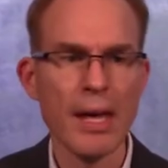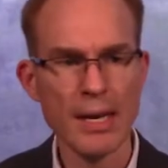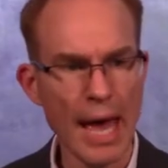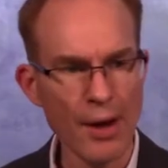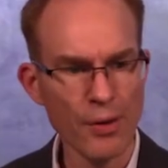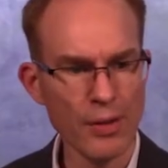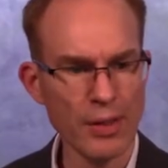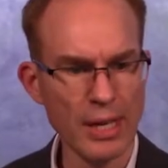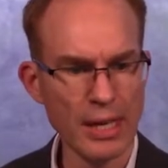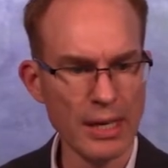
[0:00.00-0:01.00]
Now
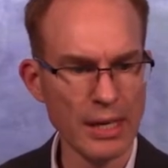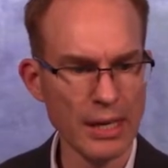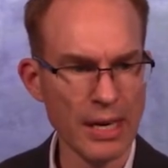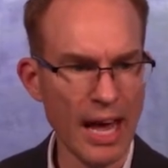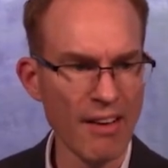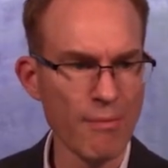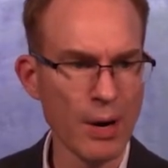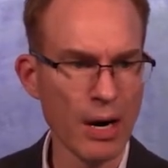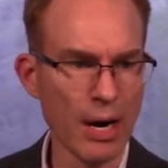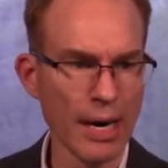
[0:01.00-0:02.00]
the
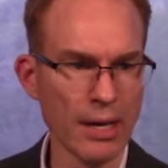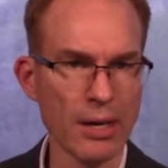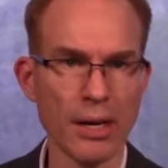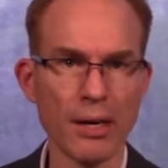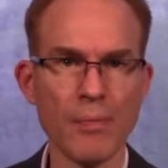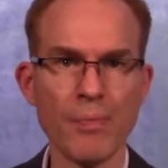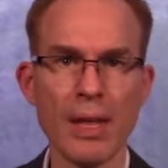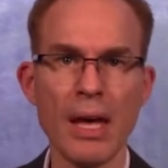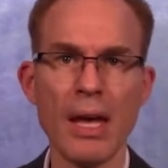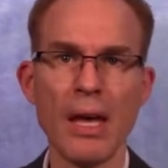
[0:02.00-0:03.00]
navbar icon
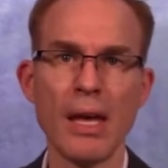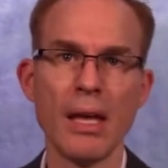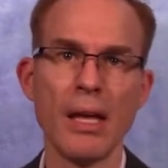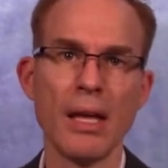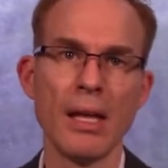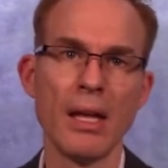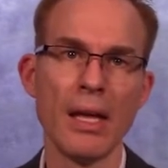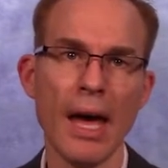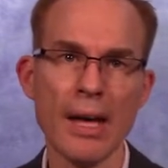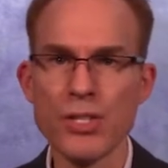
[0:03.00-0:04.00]

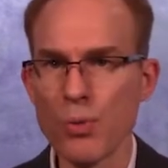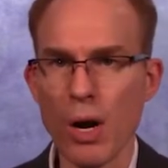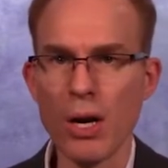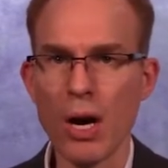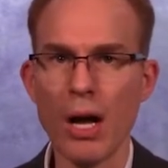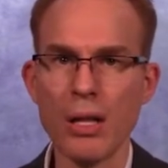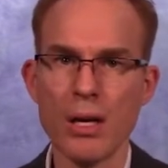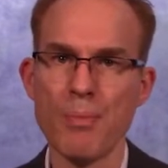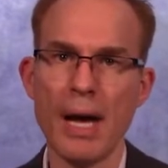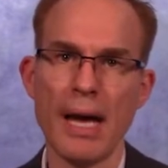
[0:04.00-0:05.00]
has the wrong
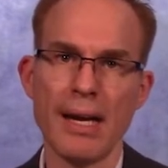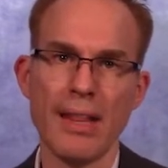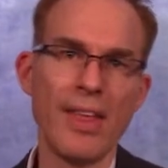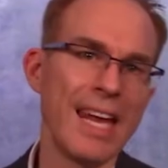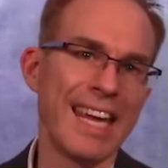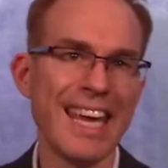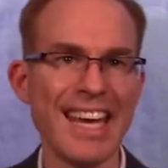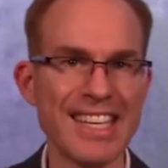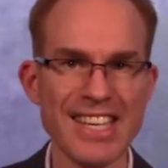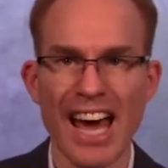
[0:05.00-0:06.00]
color, but then
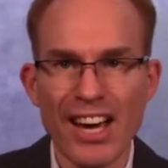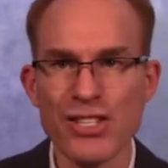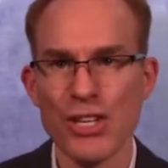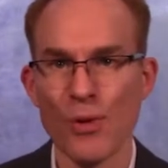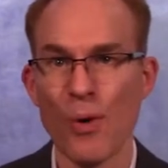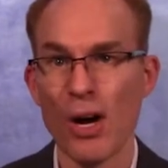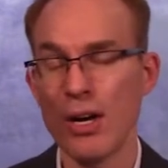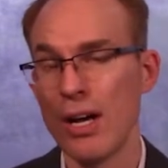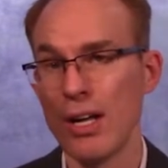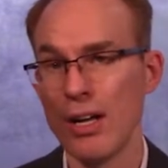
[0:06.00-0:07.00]
again, it's actually the wrong
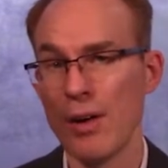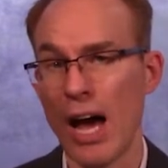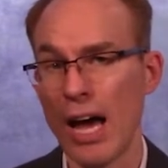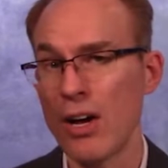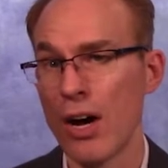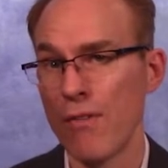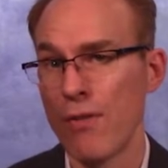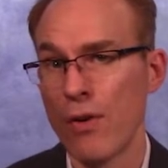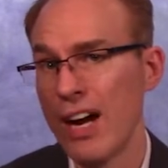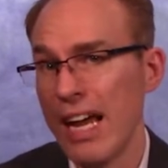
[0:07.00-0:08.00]
icon
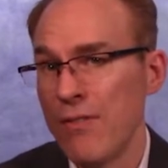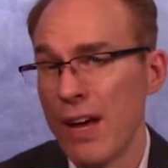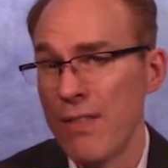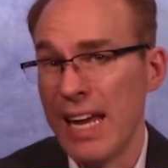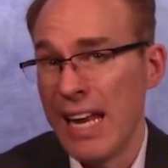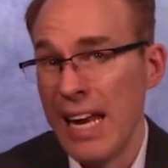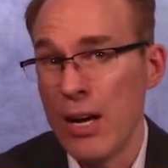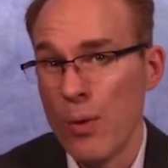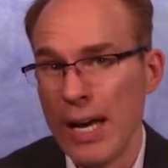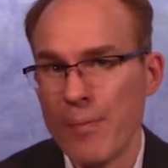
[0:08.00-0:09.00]
for 858
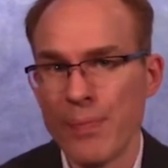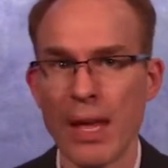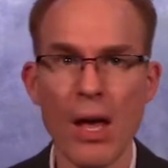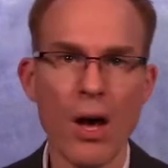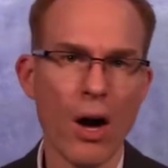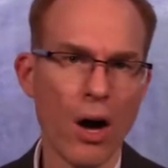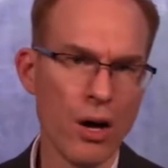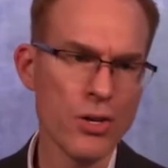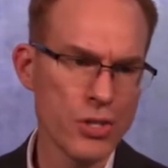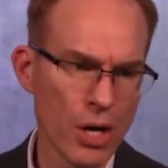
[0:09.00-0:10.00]
anyway.
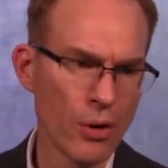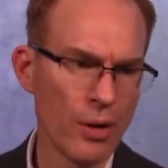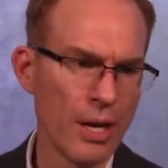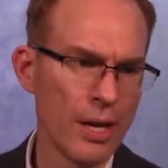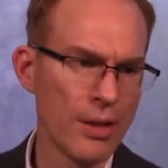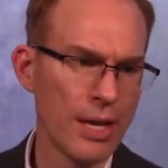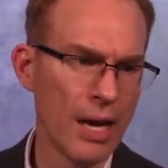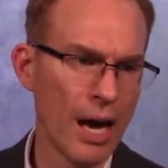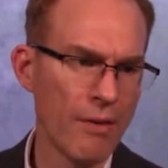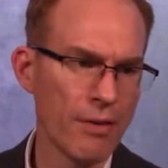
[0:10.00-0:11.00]
Also, the
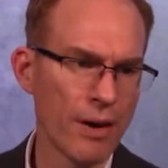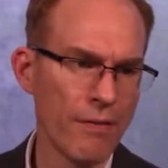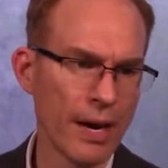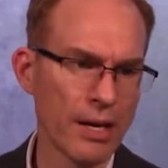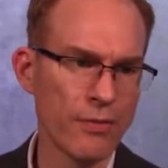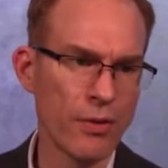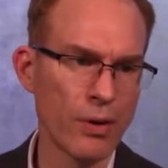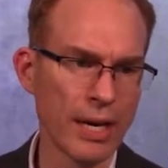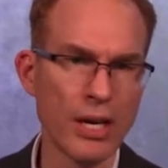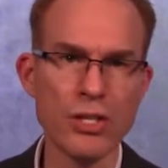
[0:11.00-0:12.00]
hover effect
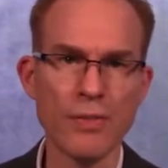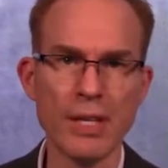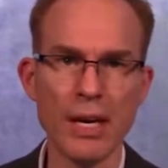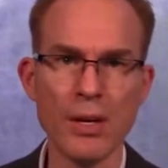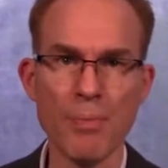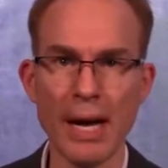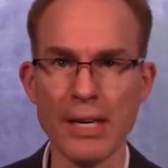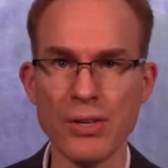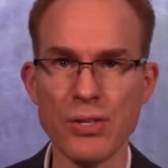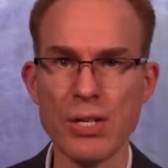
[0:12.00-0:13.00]
for each of the other
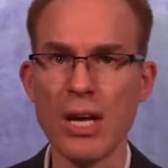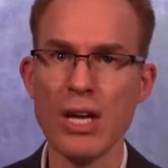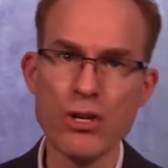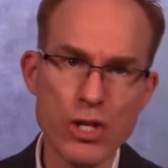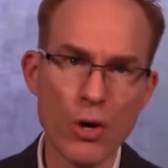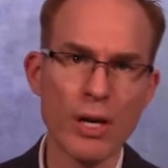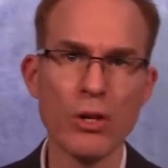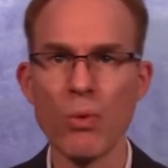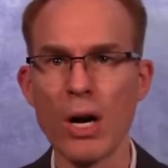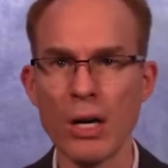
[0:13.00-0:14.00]
buttons is showing
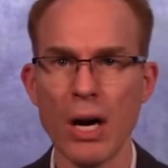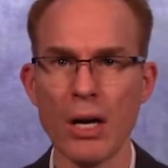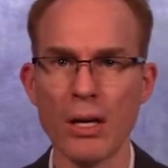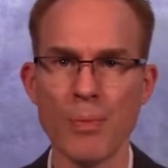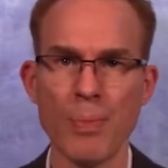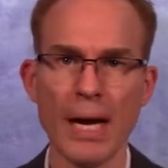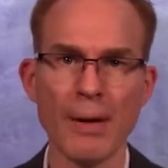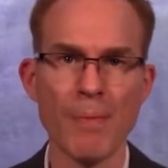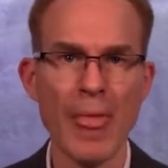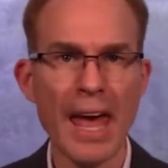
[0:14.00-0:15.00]
the wrong color,
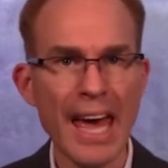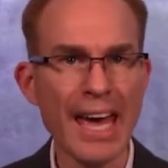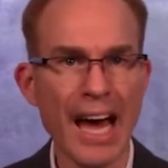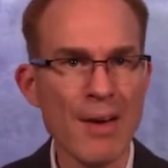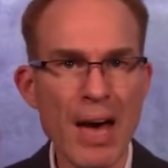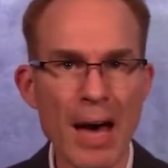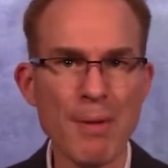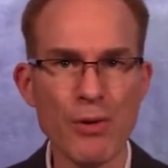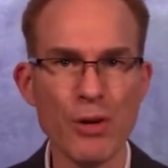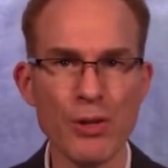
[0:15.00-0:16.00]
but hey, I'm
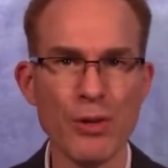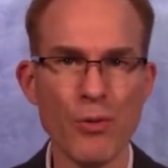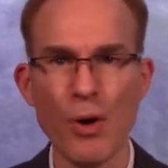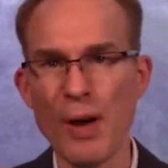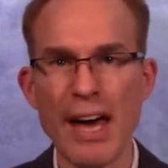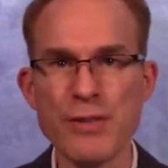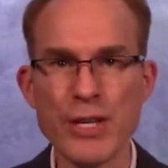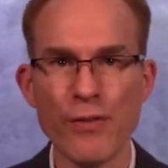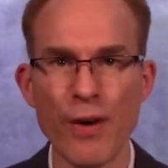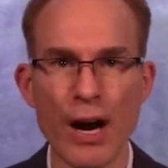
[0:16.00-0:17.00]
happy with what we have
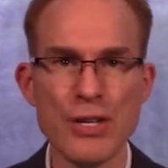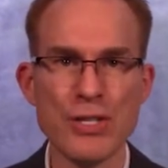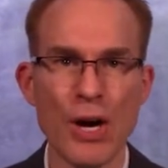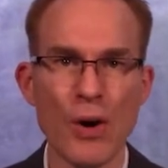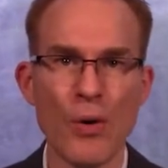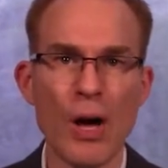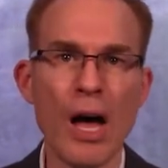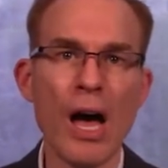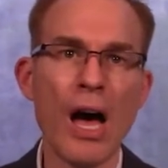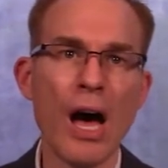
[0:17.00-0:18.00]
so far, so
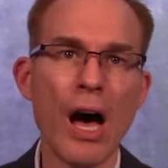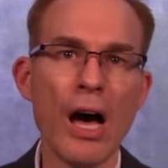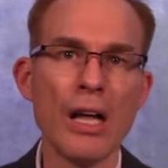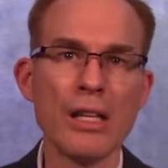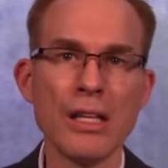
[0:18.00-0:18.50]
uh,